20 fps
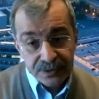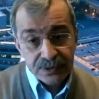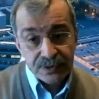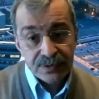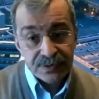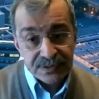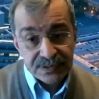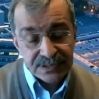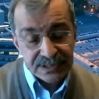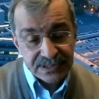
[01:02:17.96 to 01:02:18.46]

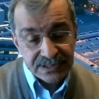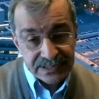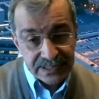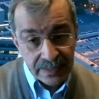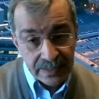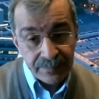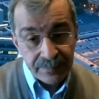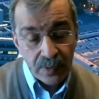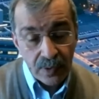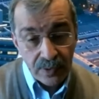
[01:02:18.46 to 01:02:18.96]
could
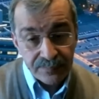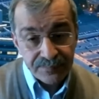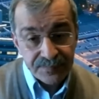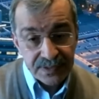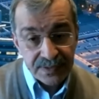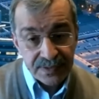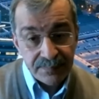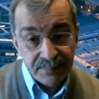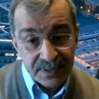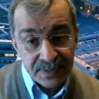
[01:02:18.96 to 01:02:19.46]
some of
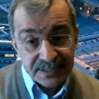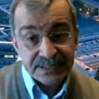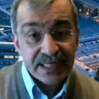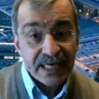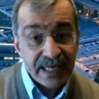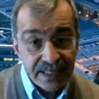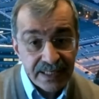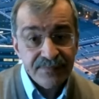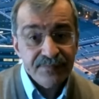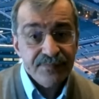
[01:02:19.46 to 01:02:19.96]
the
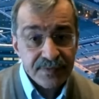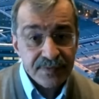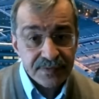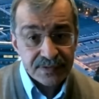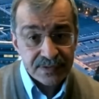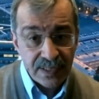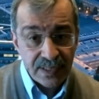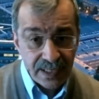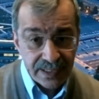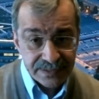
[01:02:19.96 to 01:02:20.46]

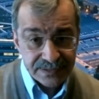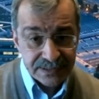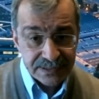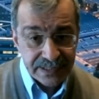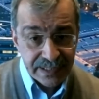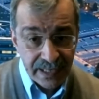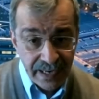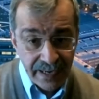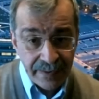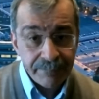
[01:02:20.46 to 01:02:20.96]
misadvertised
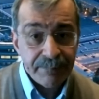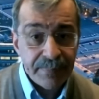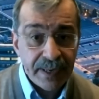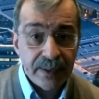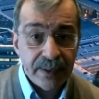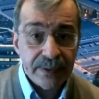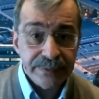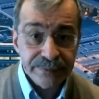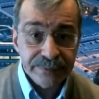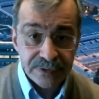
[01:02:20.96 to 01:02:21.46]

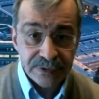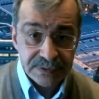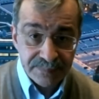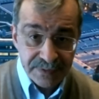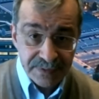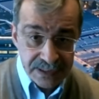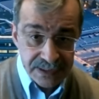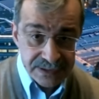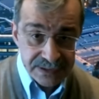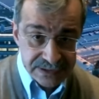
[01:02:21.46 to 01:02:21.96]
compound which
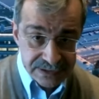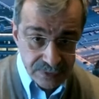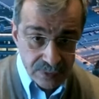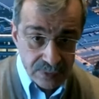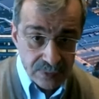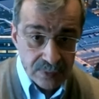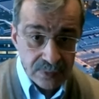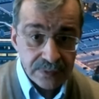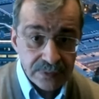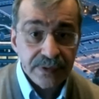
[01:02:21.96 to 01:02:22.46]
being
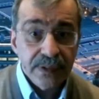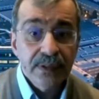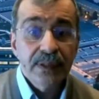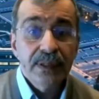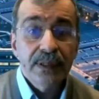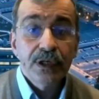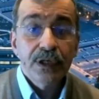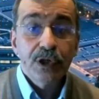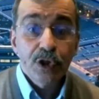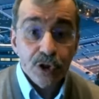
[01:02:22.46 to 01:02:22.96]
sold
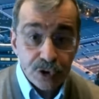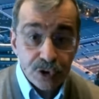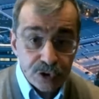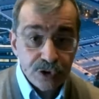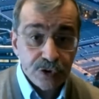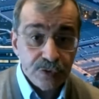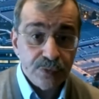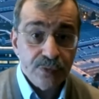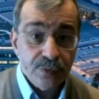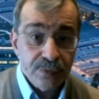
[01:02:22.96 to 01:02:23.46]
could
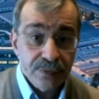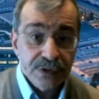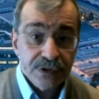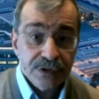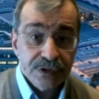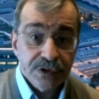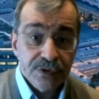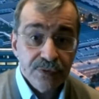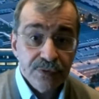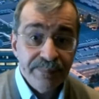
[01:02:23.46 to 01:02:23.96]
do yeah.
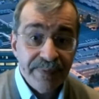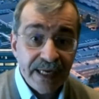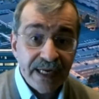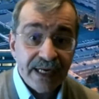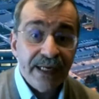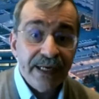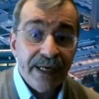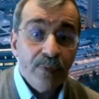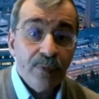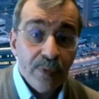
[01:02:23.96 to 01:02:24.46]
to make an
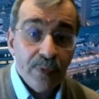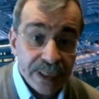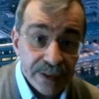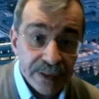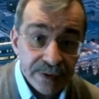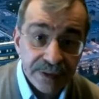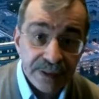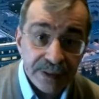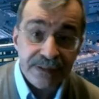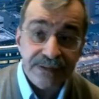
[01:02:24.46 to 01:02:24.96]
the
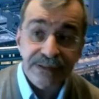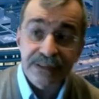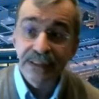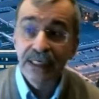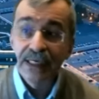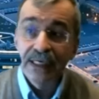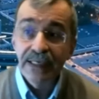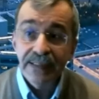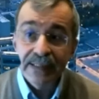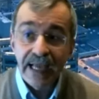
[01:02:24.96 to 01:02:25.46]
awareness harms.
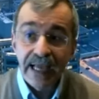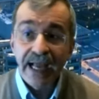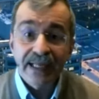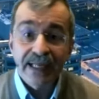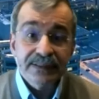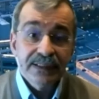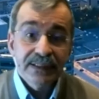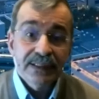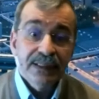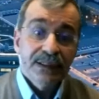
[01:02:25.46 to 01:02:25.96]

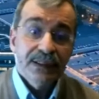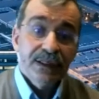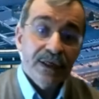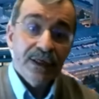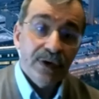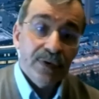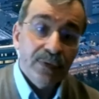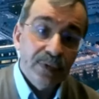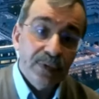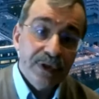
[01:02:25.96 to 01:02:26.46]
that you
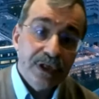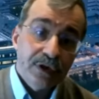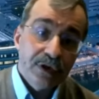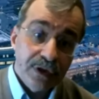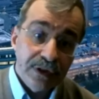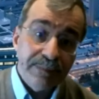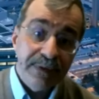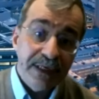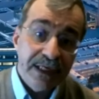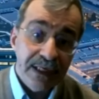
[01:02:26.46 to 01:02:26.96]
know we
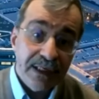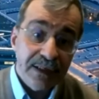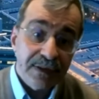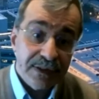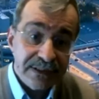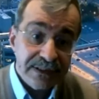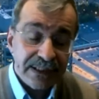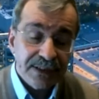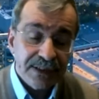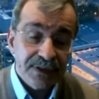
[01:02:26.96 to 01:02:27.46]
could be
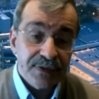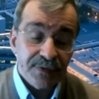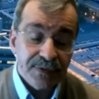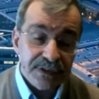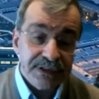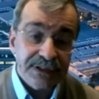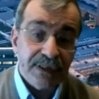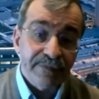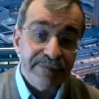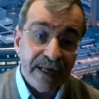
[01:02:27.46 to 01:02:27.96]
increasing the
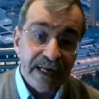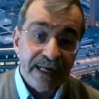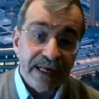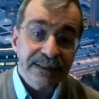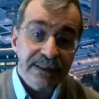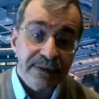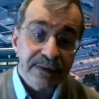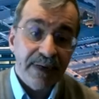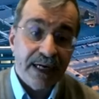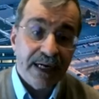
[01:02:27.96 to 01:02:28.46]
risk of
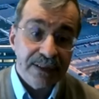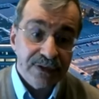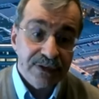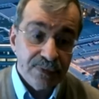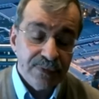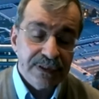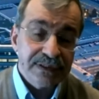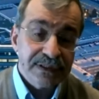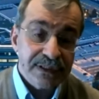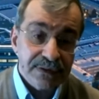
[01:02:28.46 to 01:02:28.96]
cancer by
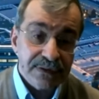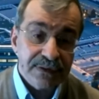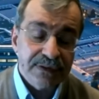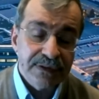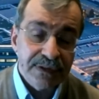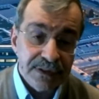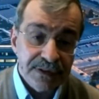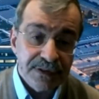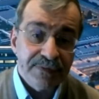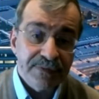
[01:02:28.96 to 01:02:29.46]
doing certain
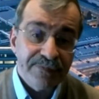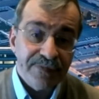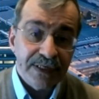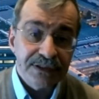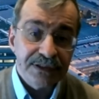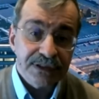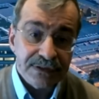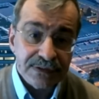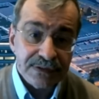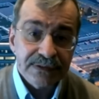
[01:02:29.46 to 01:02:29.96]

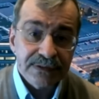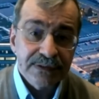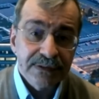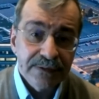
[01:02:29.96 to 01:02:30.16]
interventions